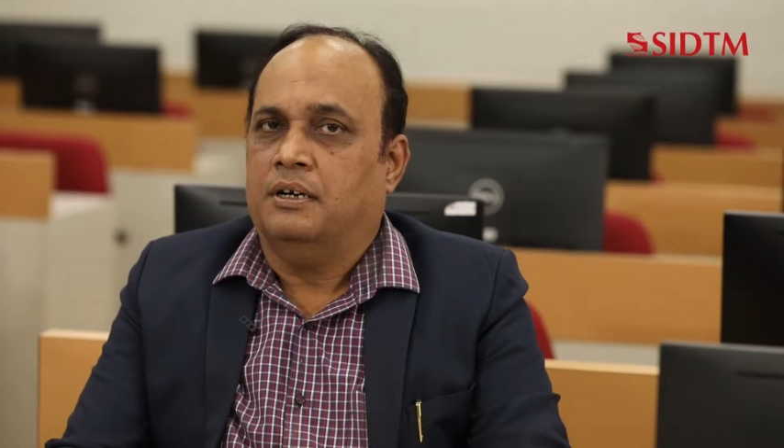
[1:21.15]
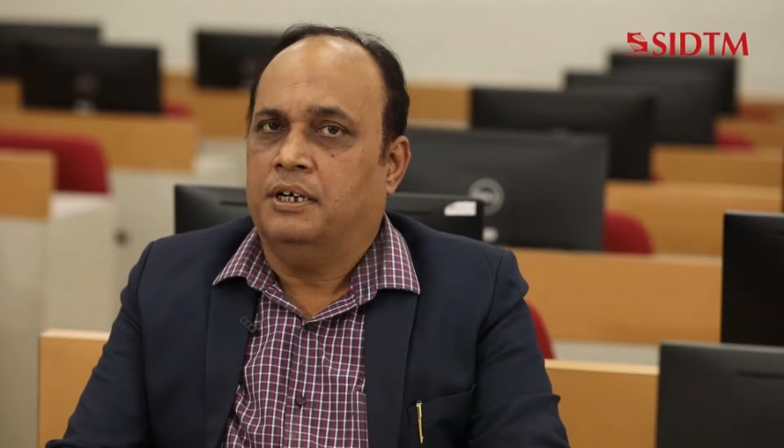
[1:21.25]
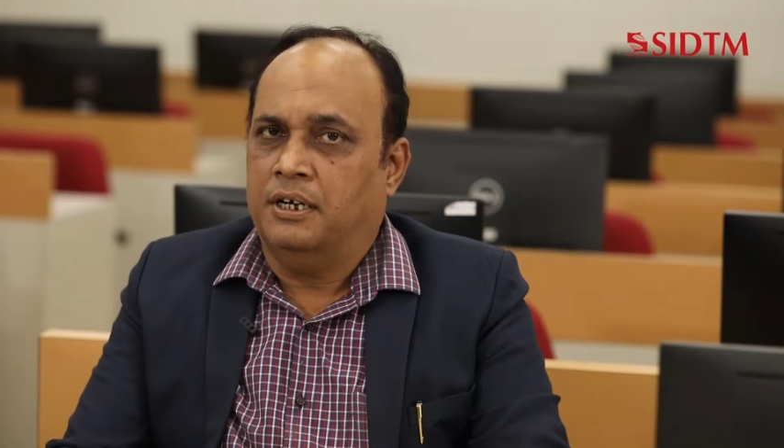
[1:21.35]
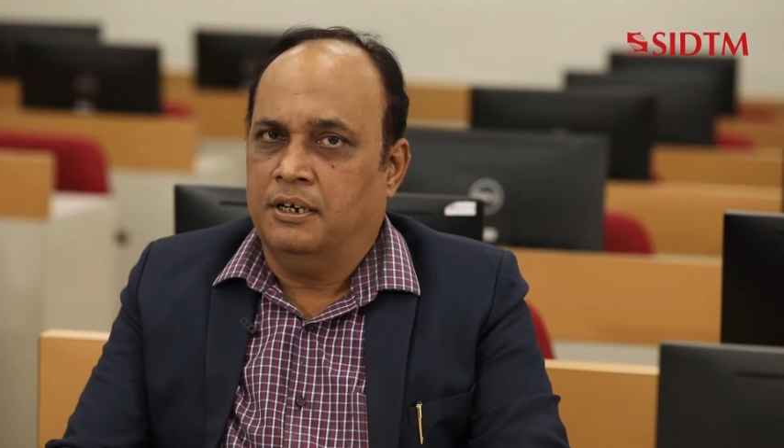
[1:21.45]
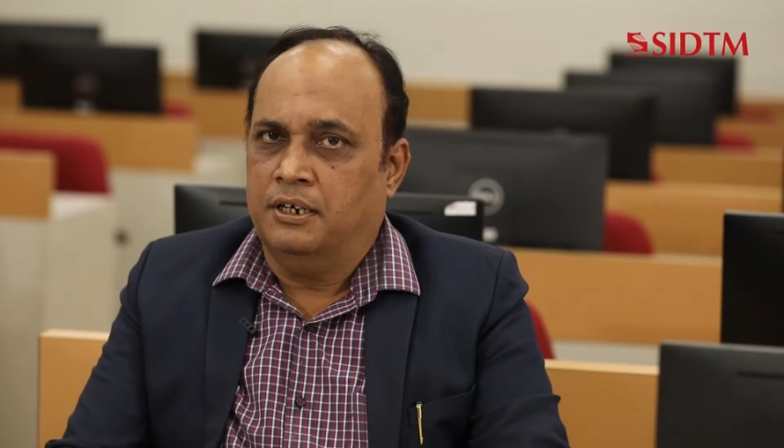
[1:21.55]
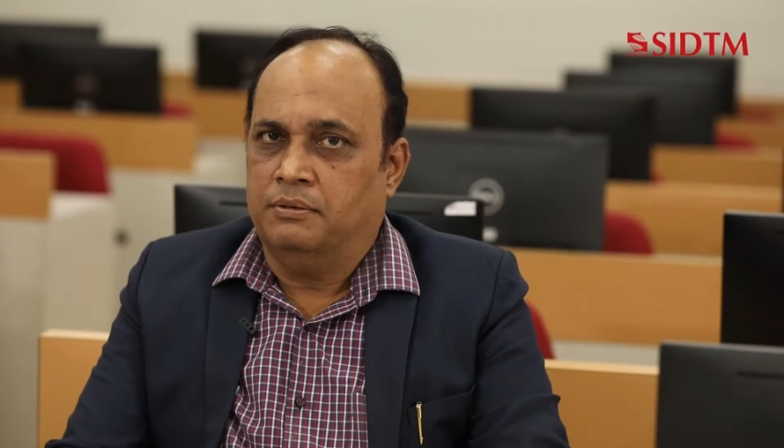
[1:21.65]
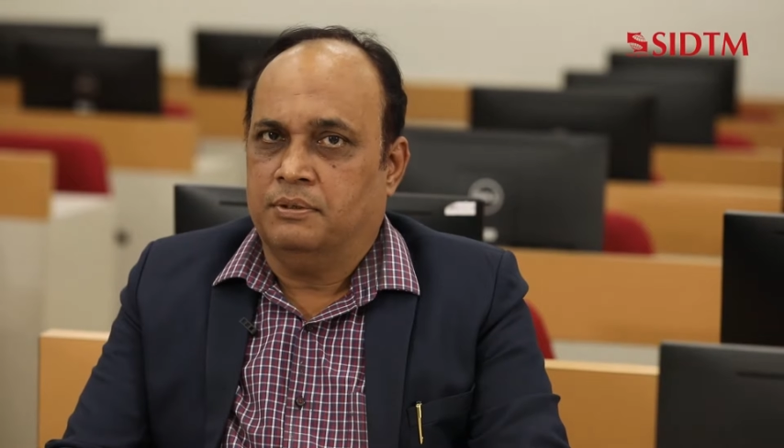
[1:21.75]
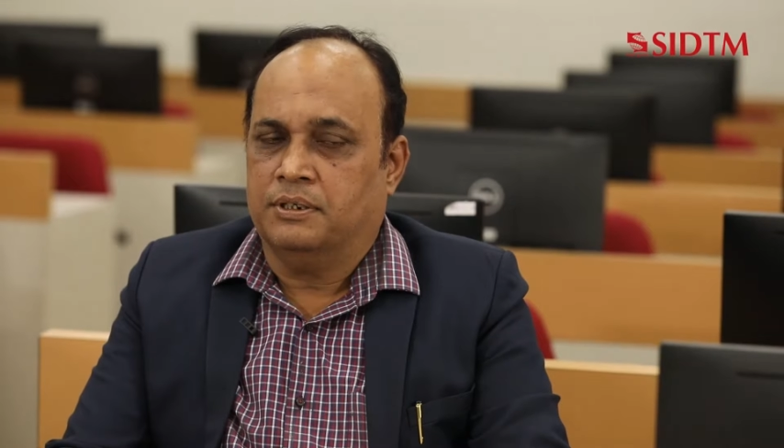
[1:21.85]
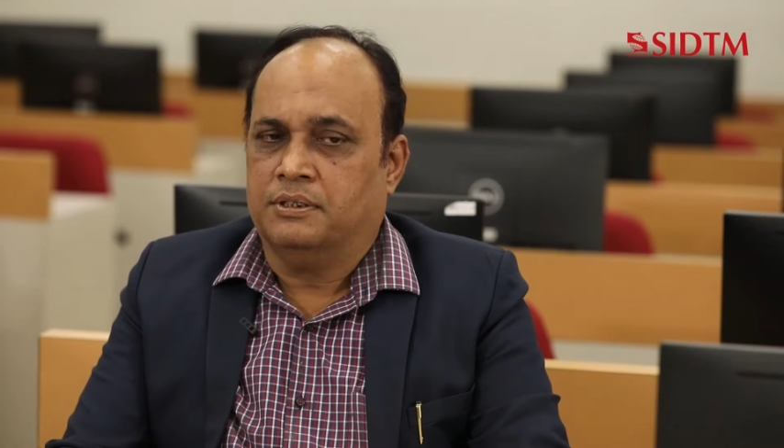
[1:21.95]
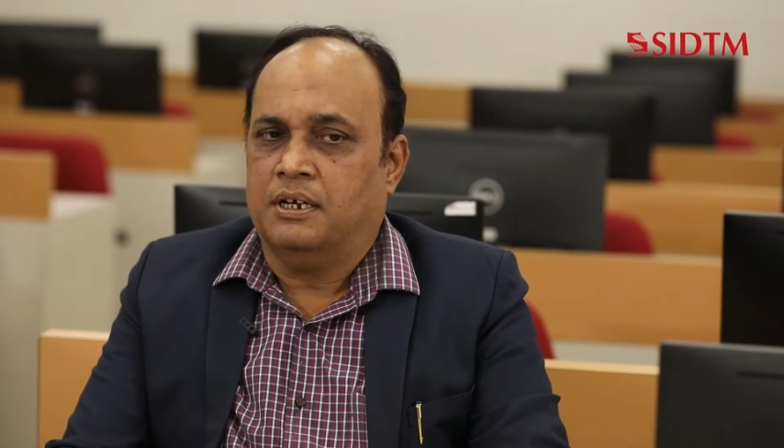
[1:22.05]
data
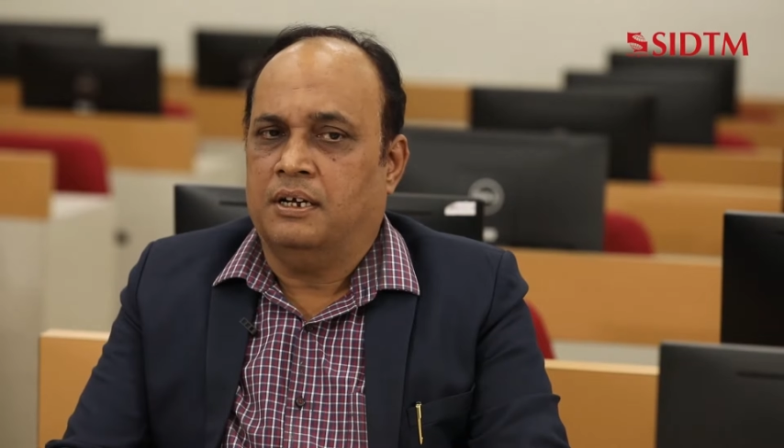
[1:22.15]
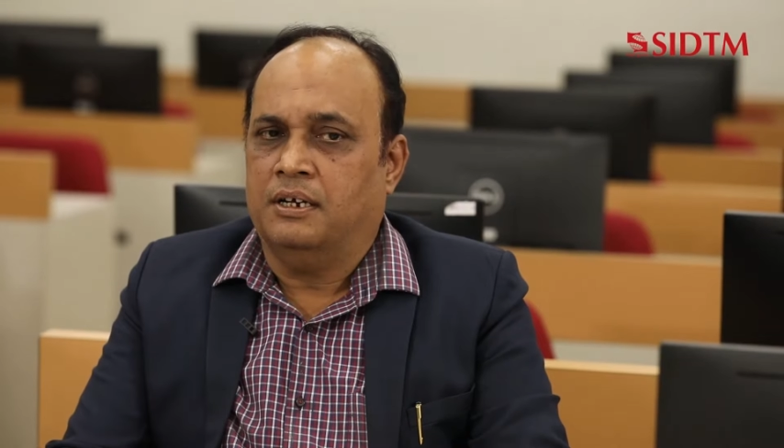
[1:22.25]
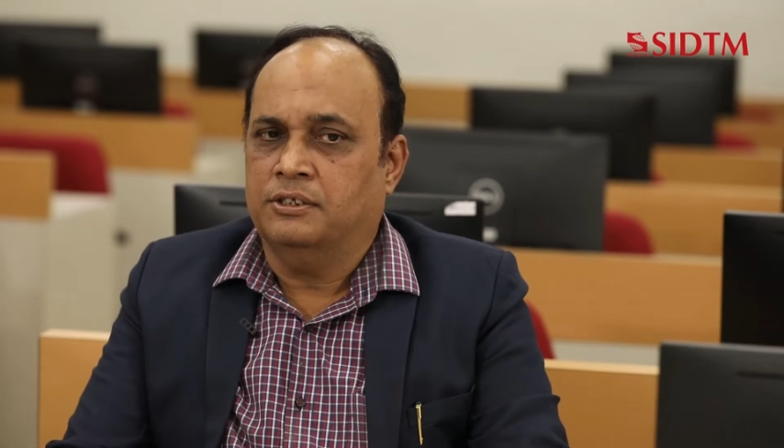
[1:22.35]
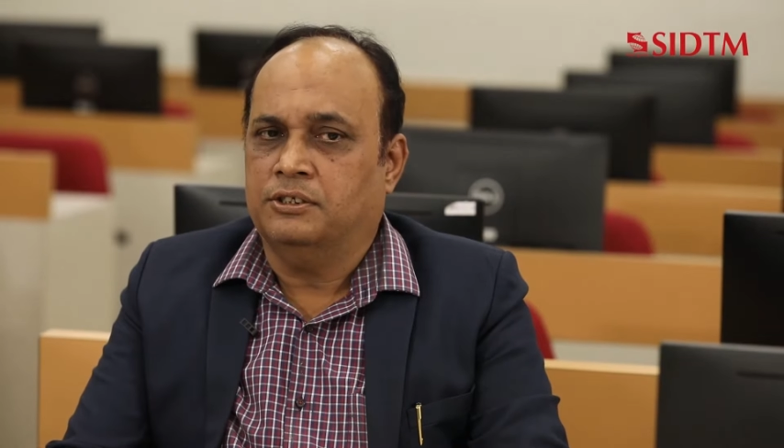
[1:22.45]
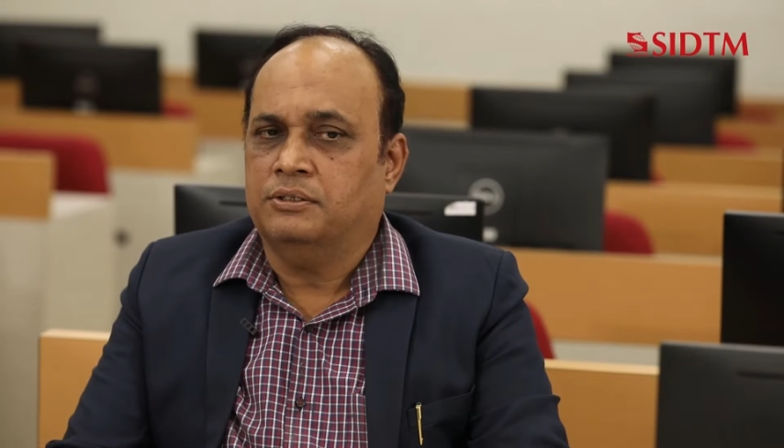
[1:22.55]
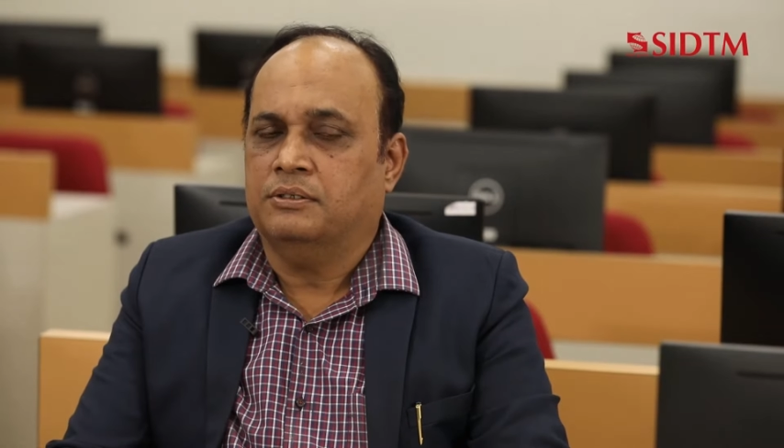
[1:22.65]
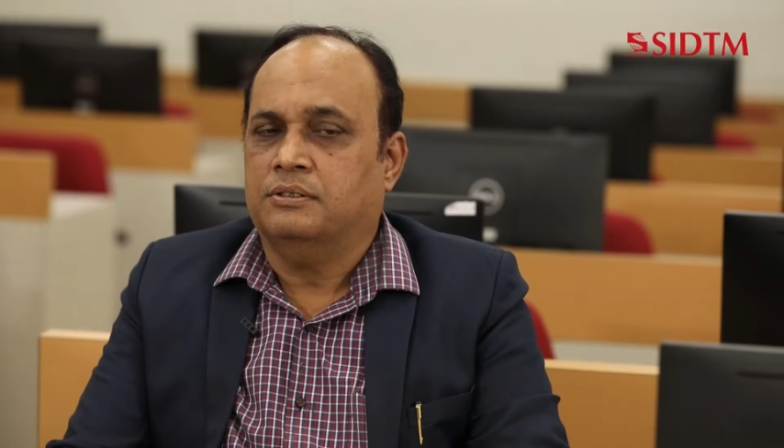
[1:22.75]
networks and hence